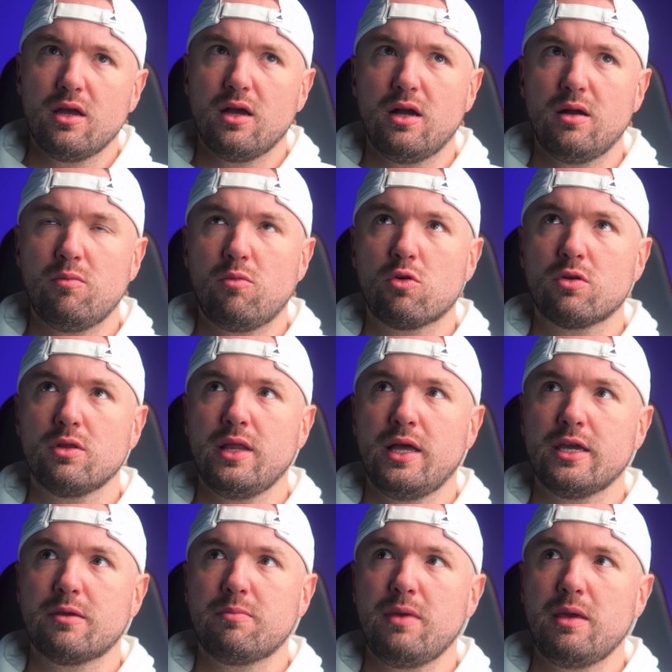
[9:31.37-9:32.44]
More
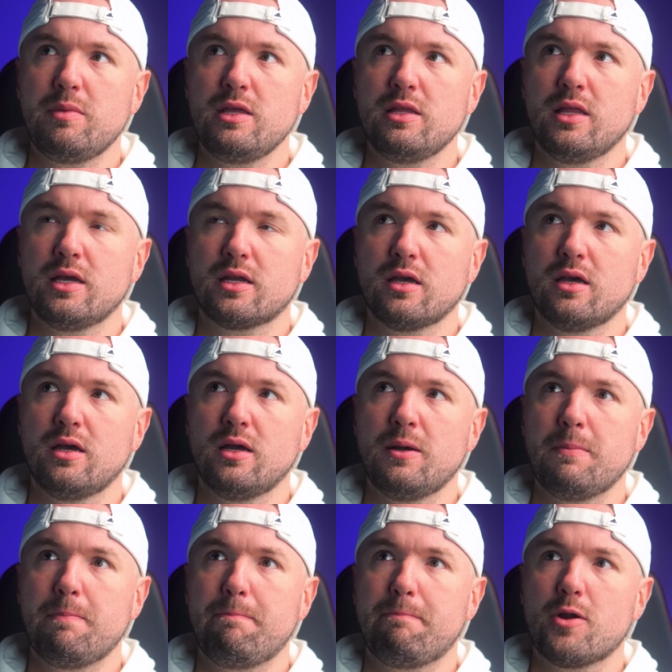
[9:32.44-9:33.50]
like maybe like
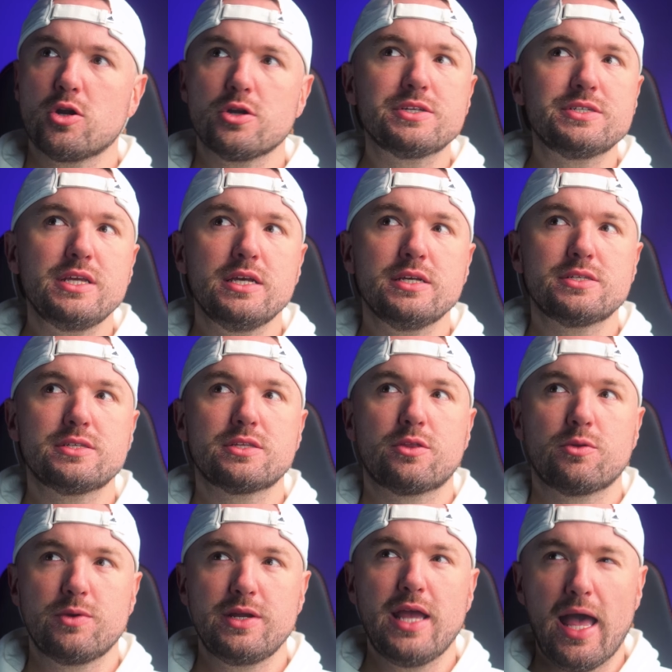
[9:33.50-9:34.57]
a Perseus
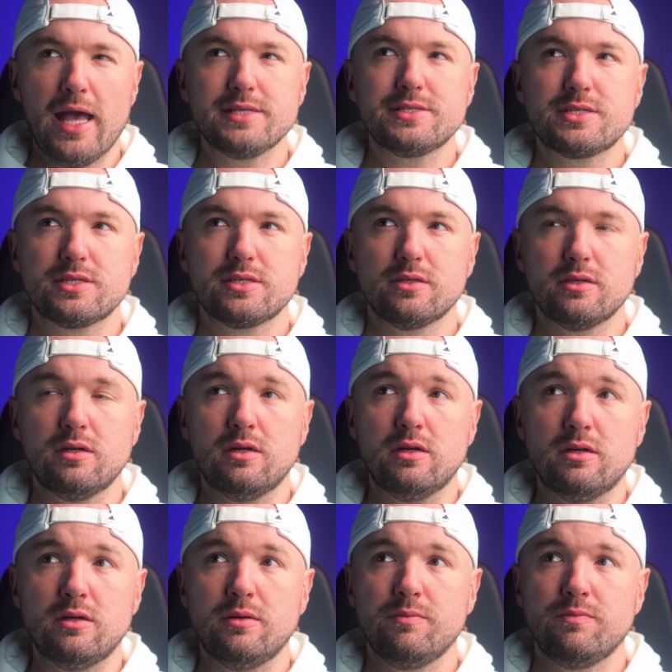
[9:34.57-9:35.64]
3S,
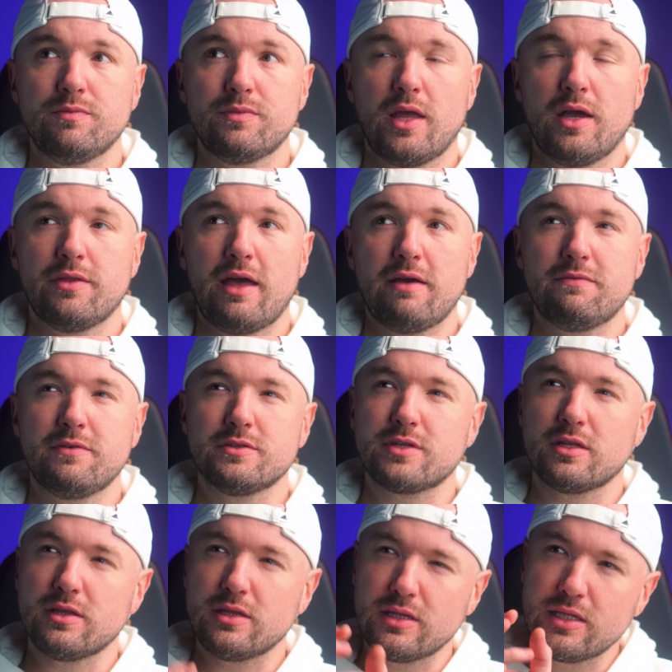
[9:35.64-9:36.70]
how that feels
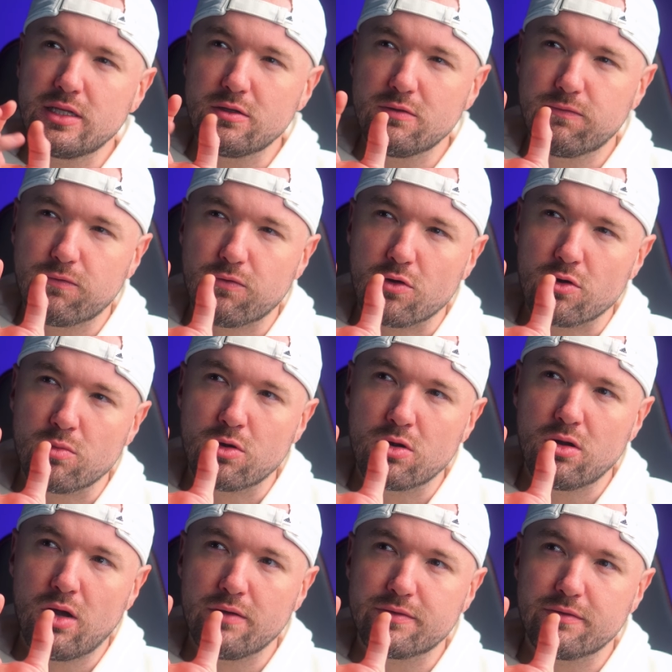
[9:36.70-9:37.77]
a little
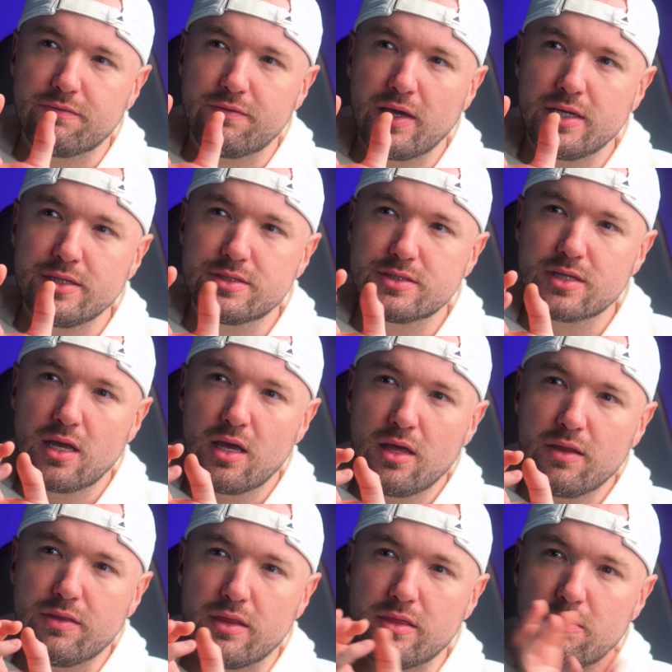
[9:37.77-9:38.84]
firmer off the face
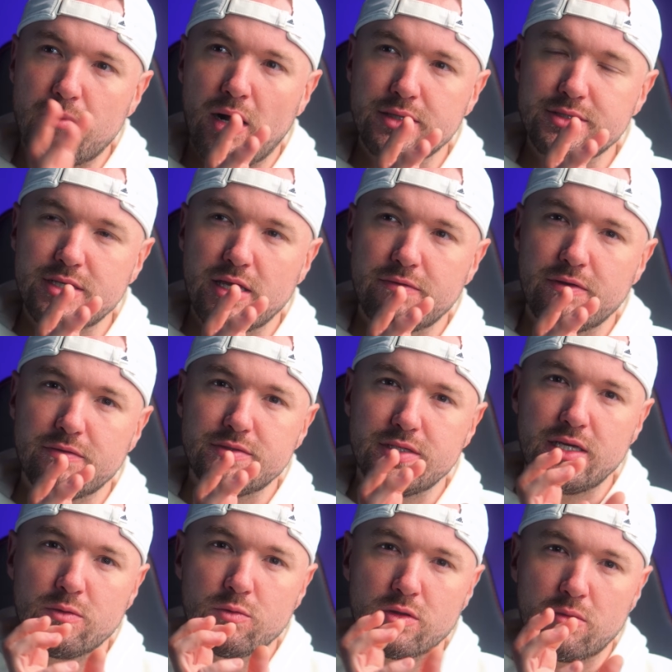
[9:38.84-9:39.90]
than the Mod
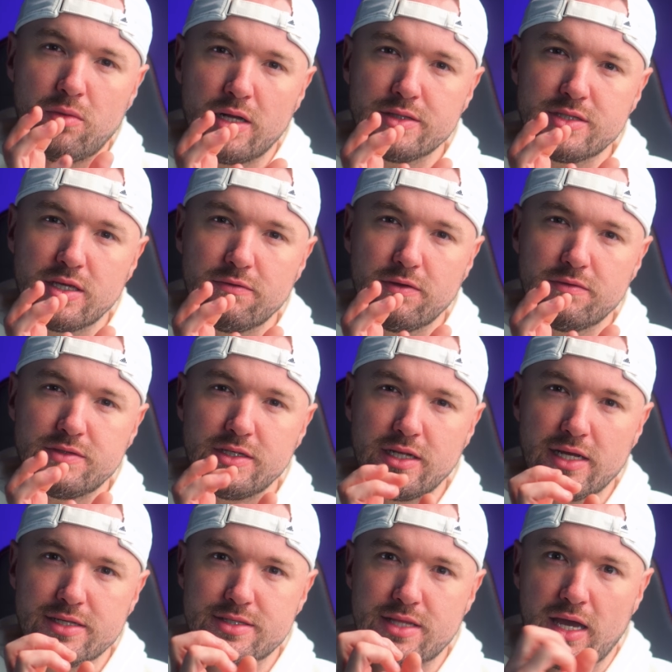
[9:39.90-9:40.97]
TA15, where the Mod TA15
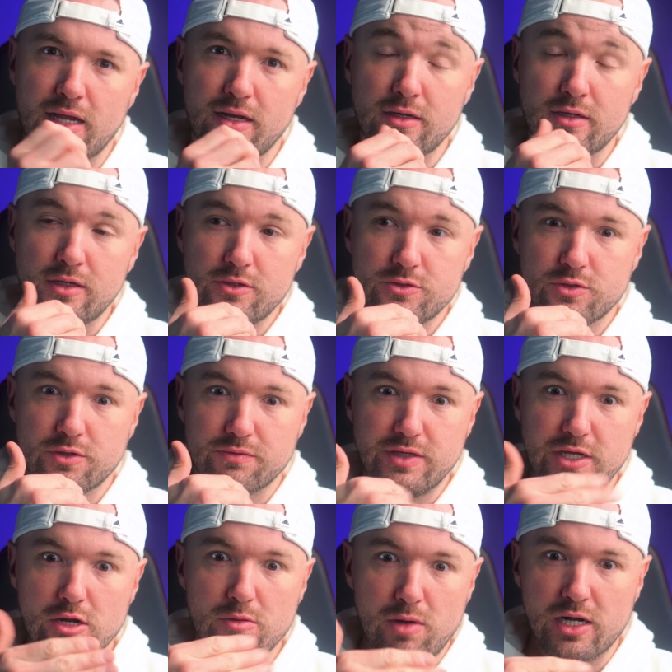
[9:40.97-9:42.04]
has that sort of
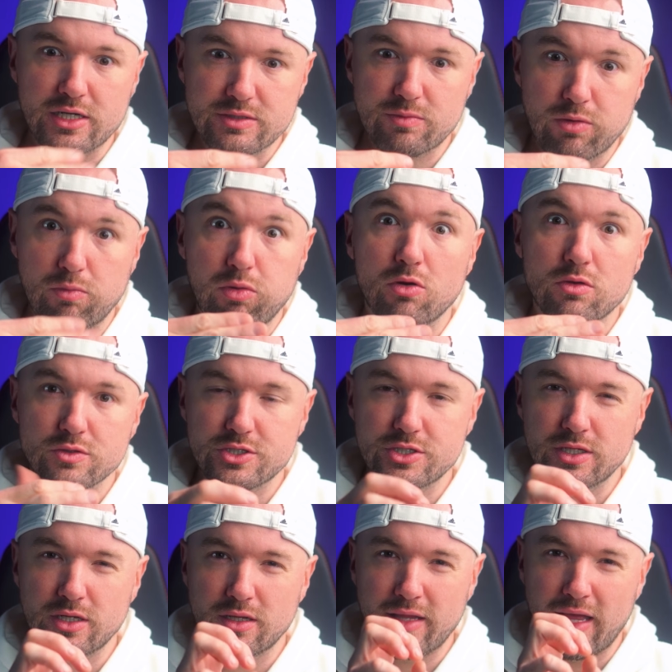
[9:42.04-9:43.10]
gearbox
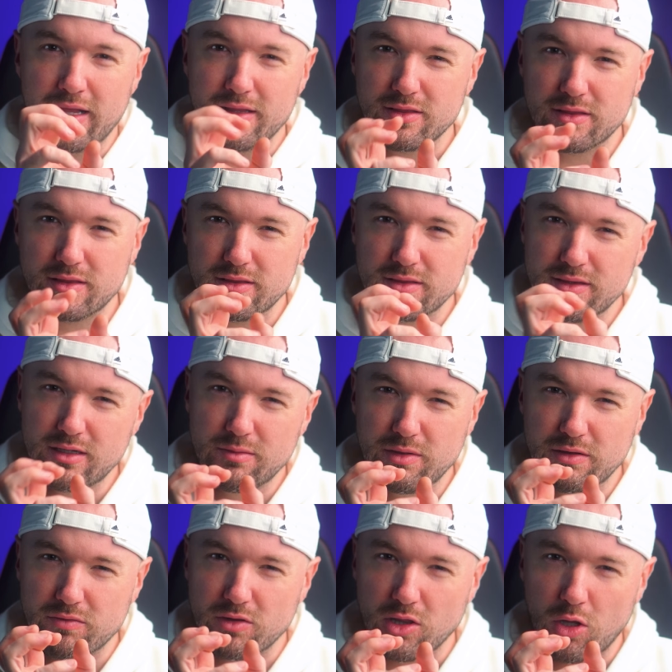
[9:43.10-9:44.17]
propulsion and that little
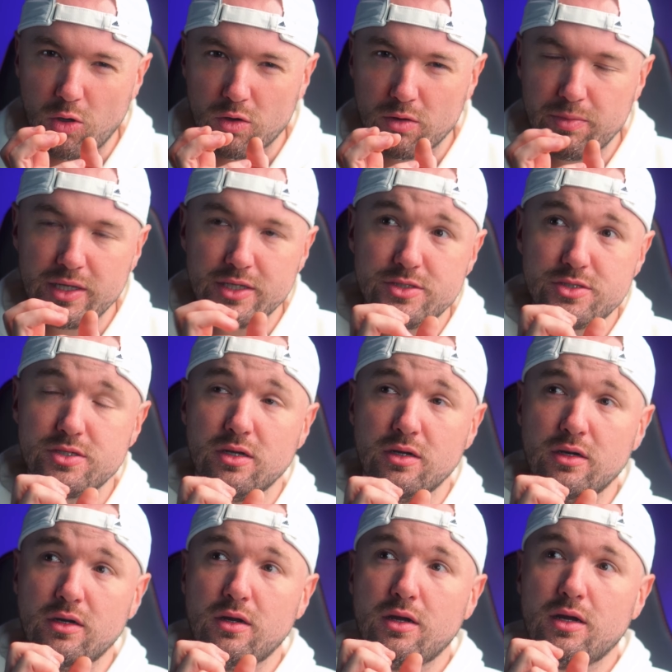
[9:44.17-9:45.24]
bit of a lower pitch,
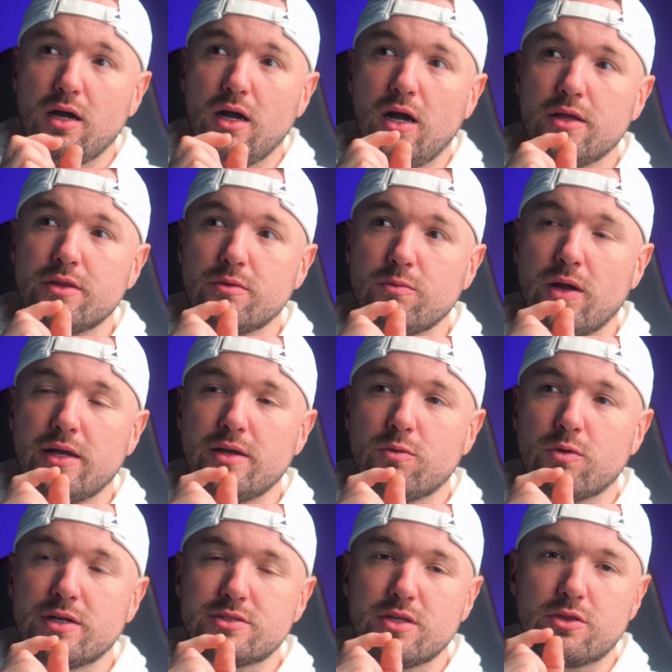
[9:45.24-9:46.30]

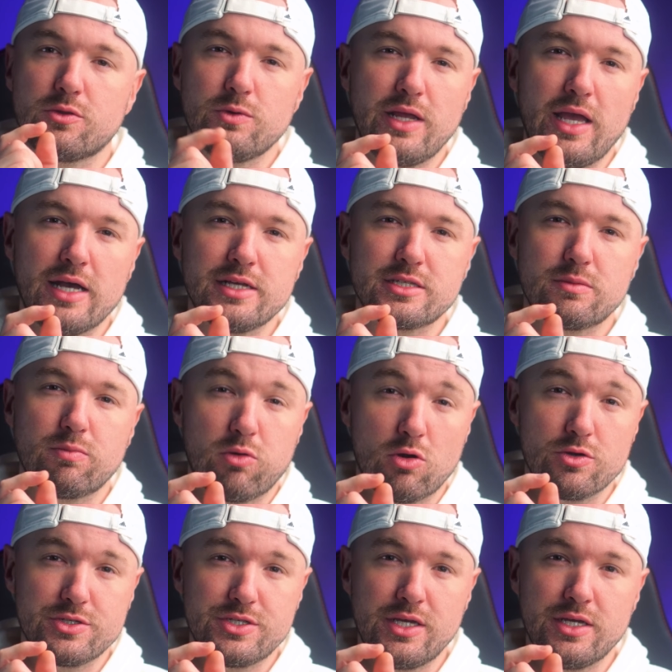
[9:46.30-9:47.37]
whereas the 3S
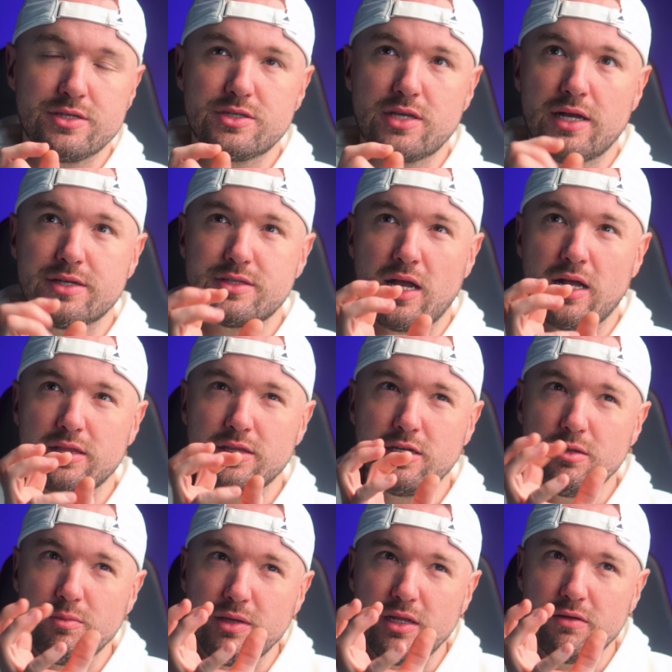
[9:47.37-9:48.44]
Perseus has that
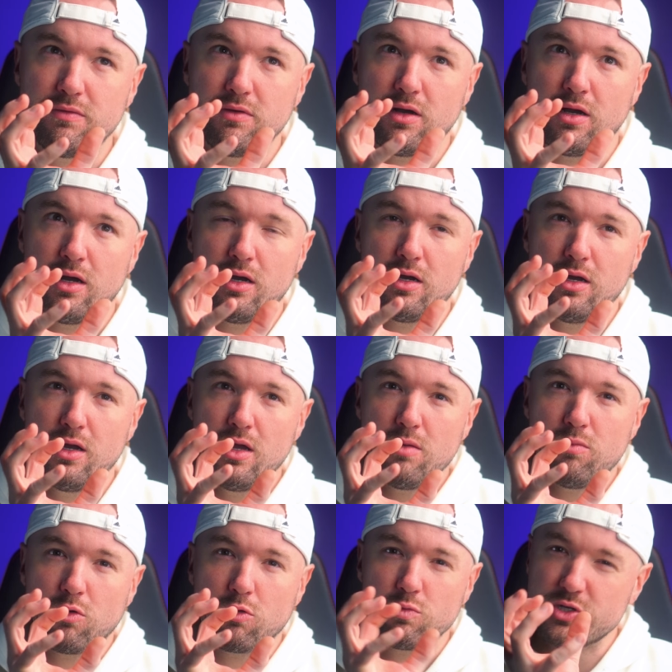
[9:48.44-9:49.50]
little bit of a
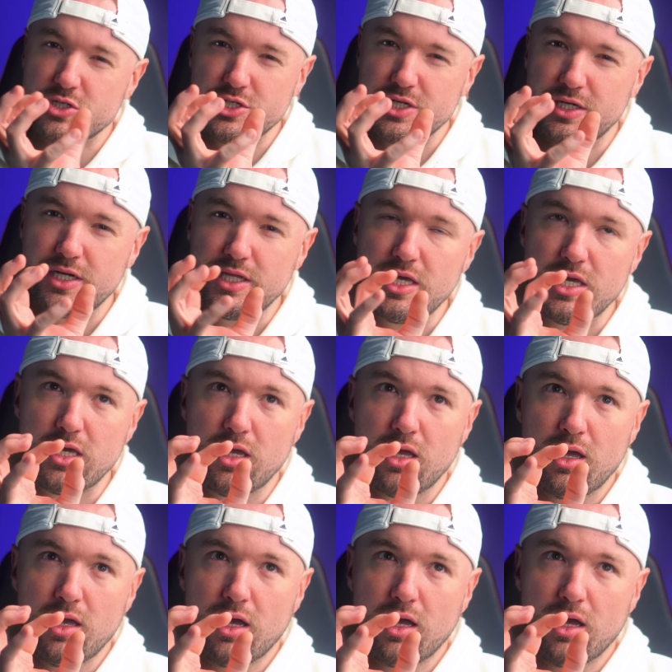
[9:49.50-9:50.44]
more rigidity,